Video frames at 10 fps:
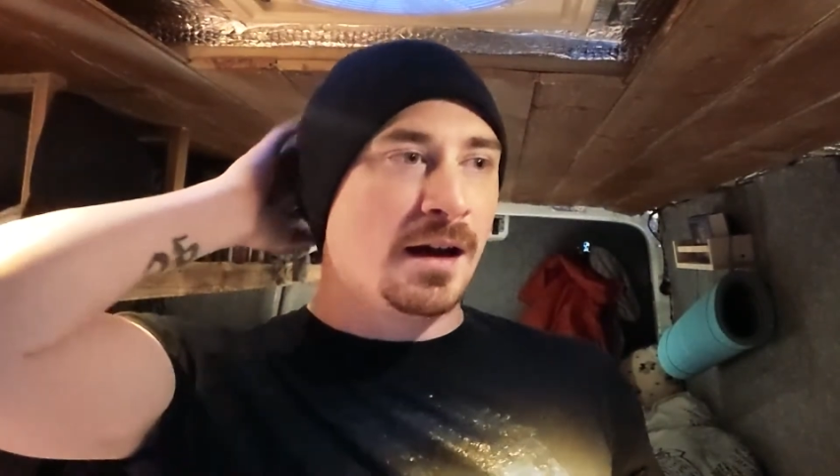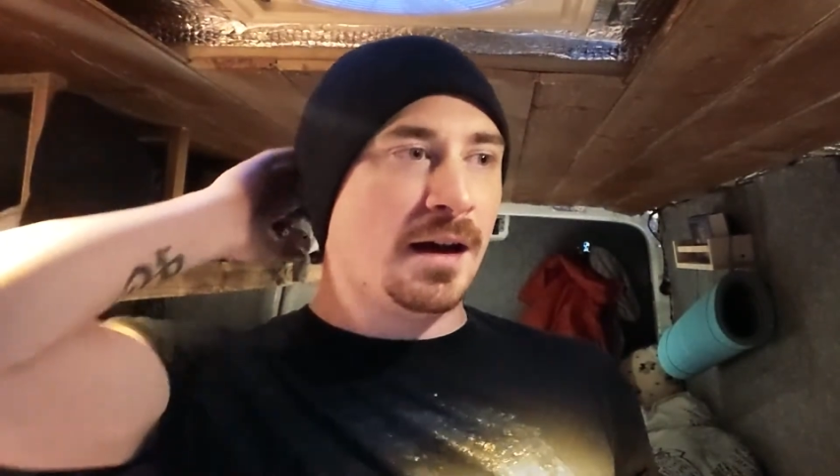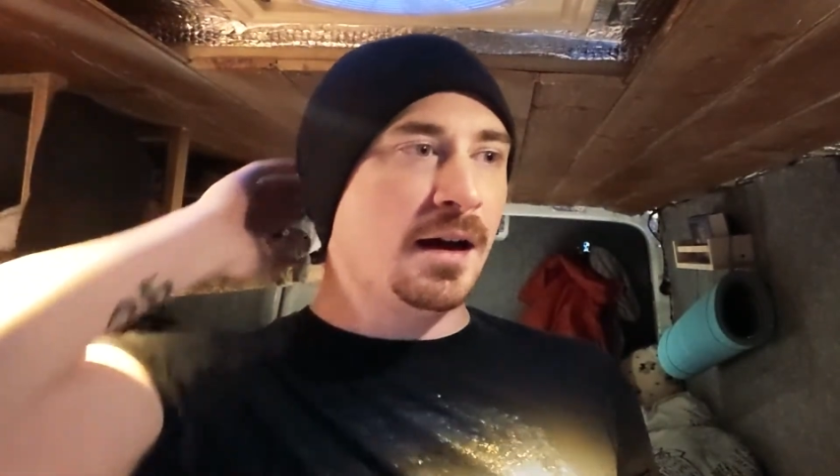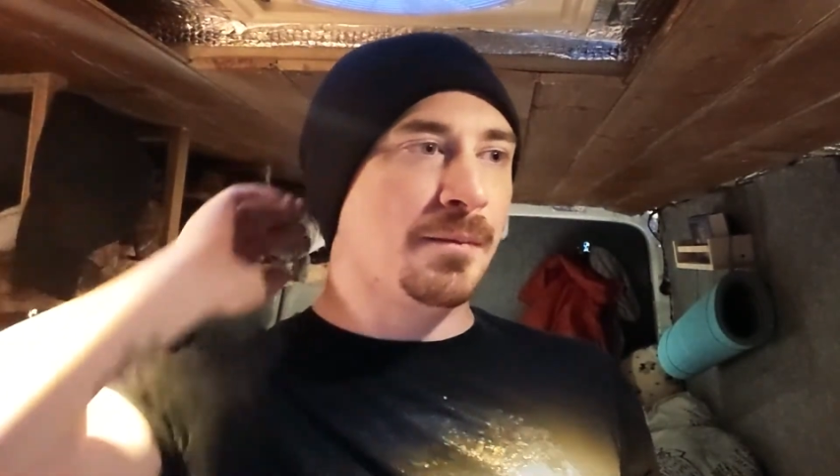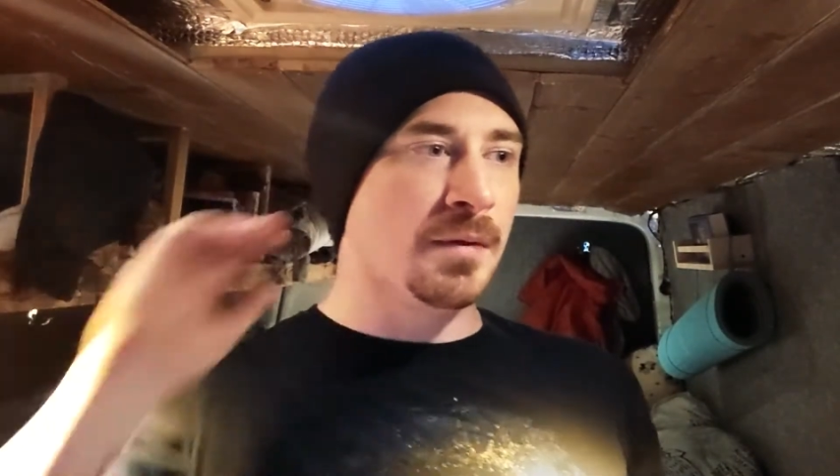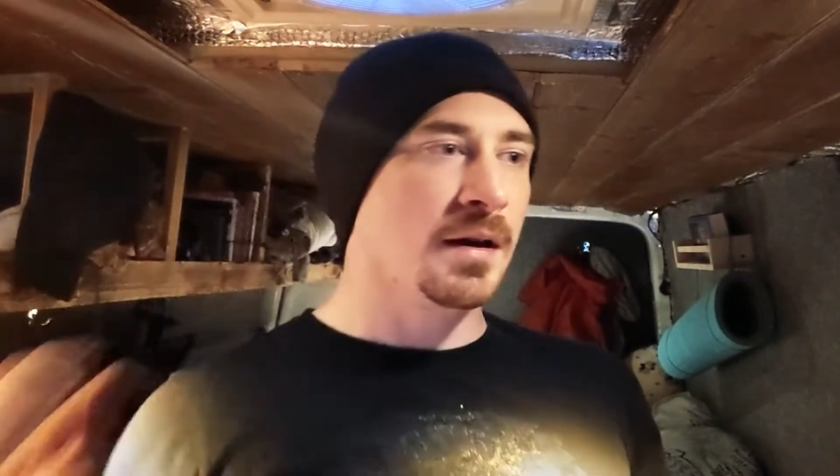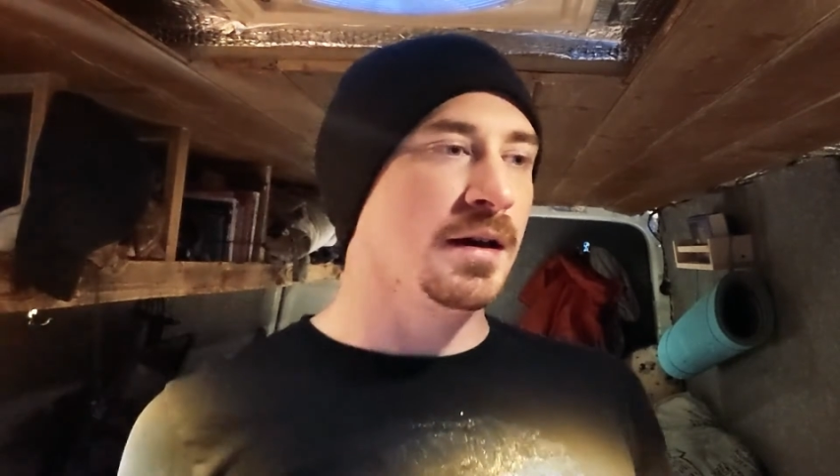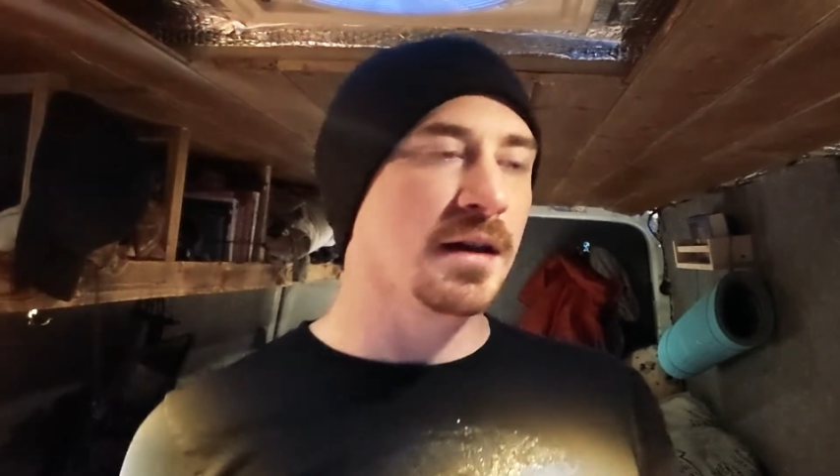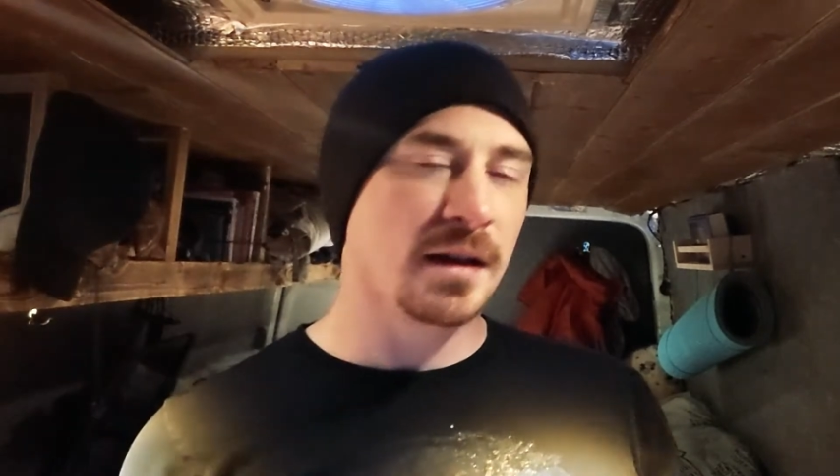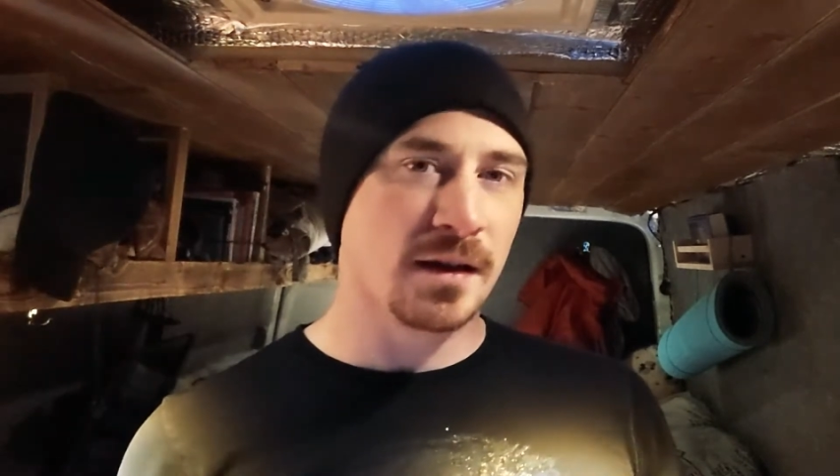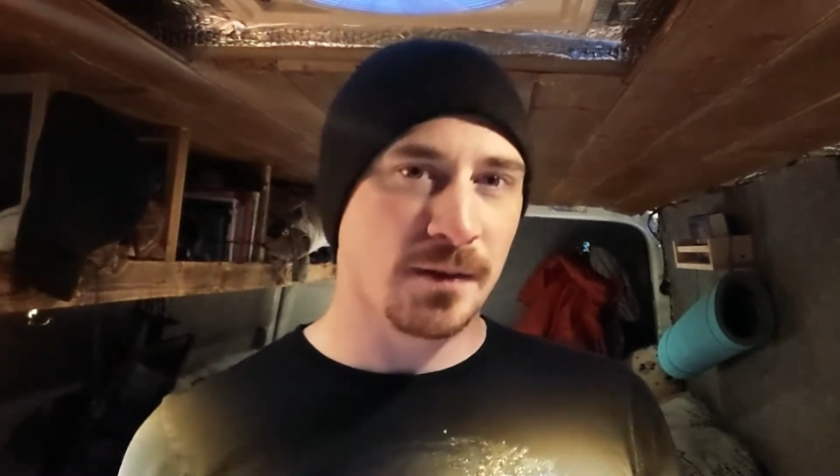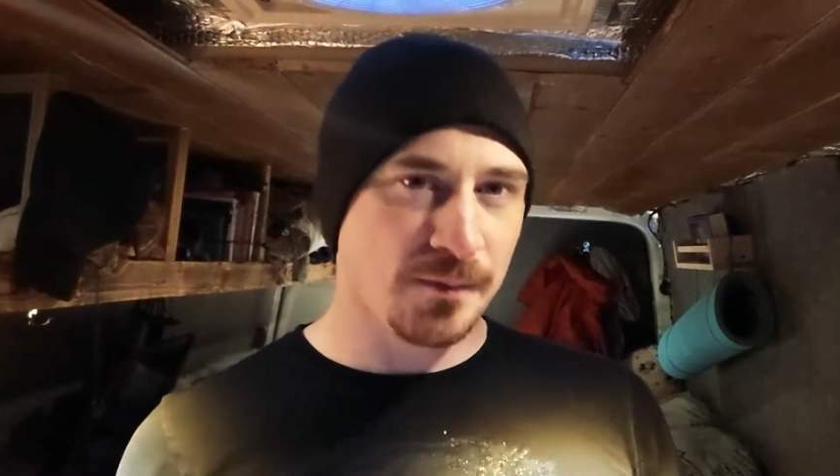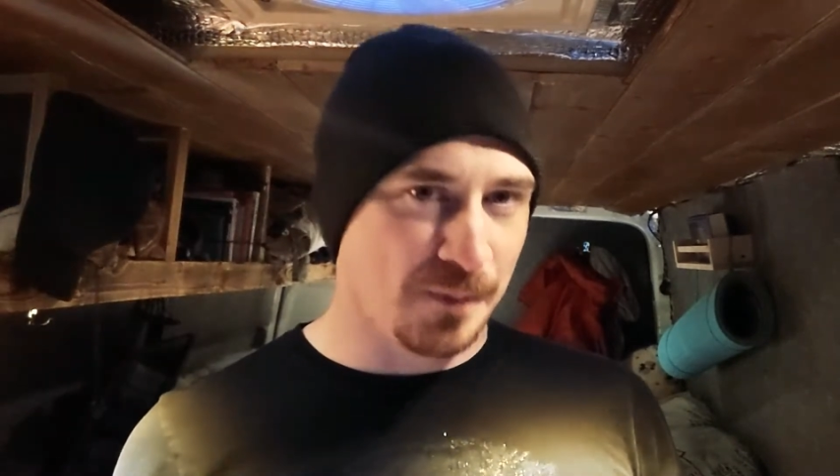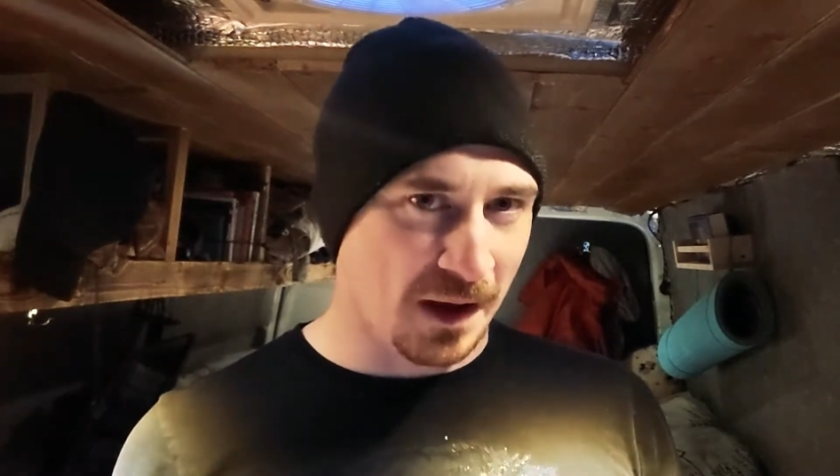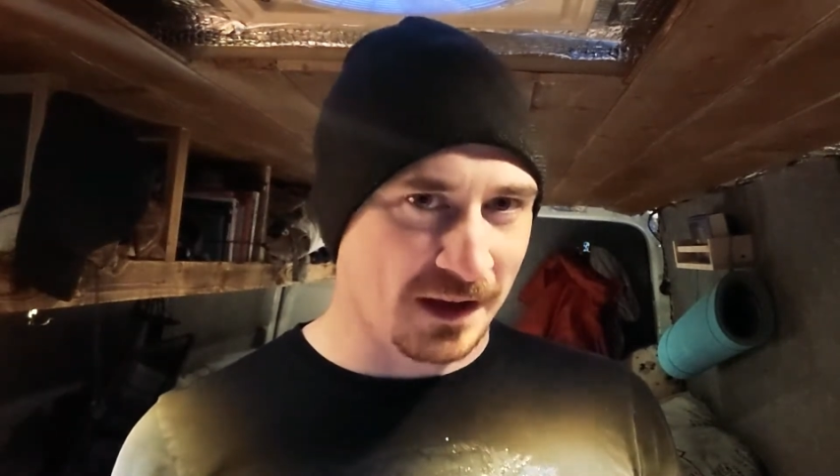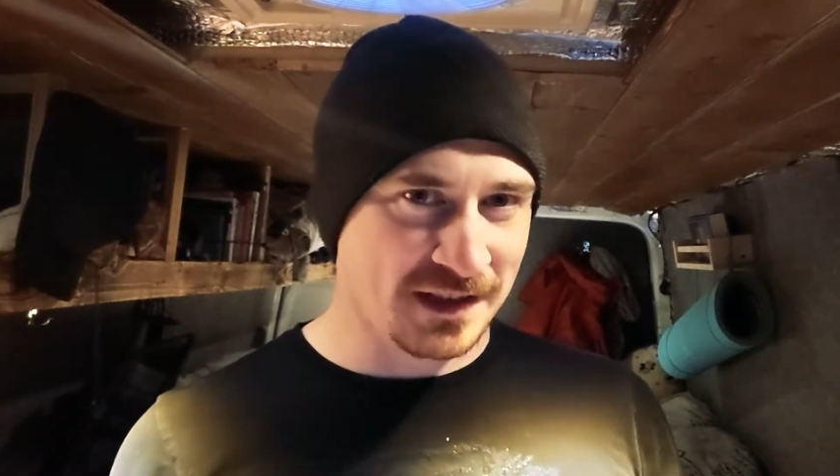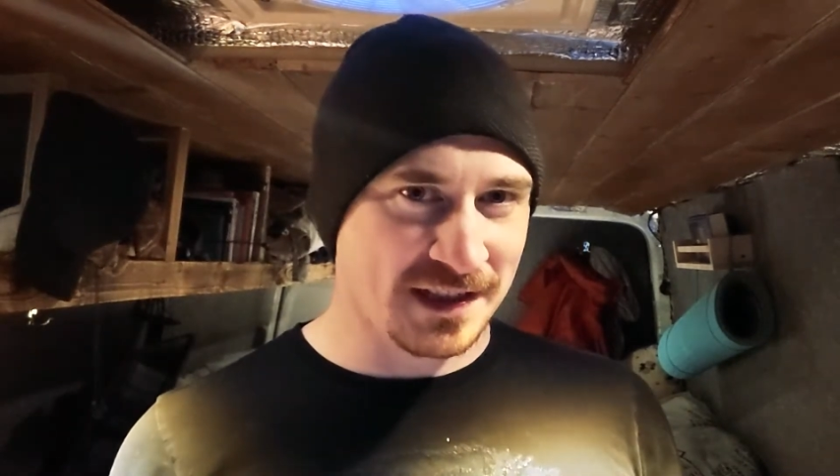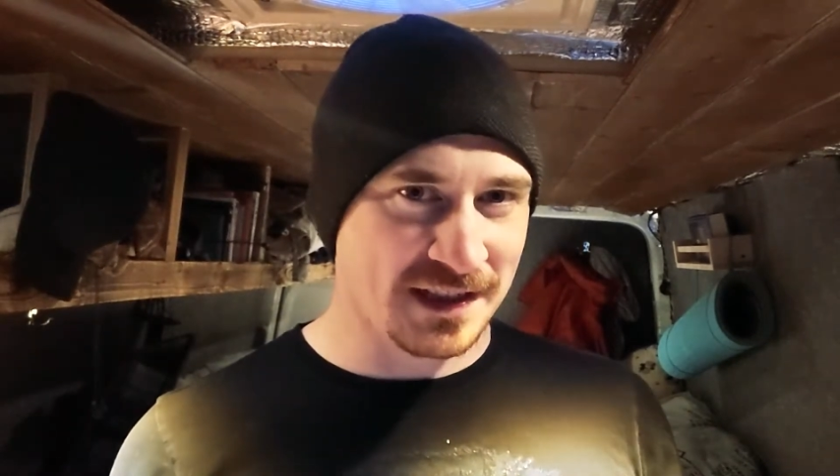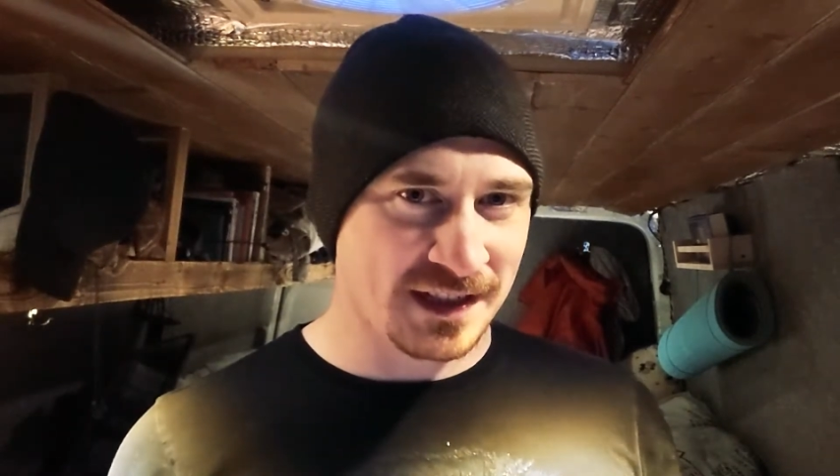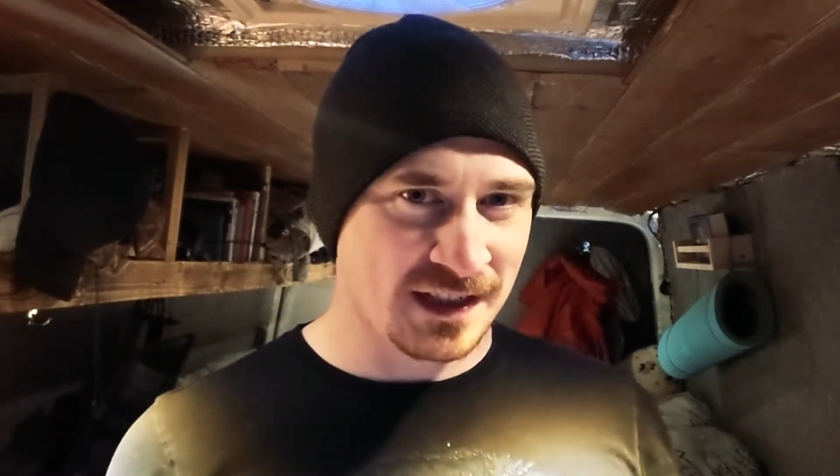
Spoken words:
But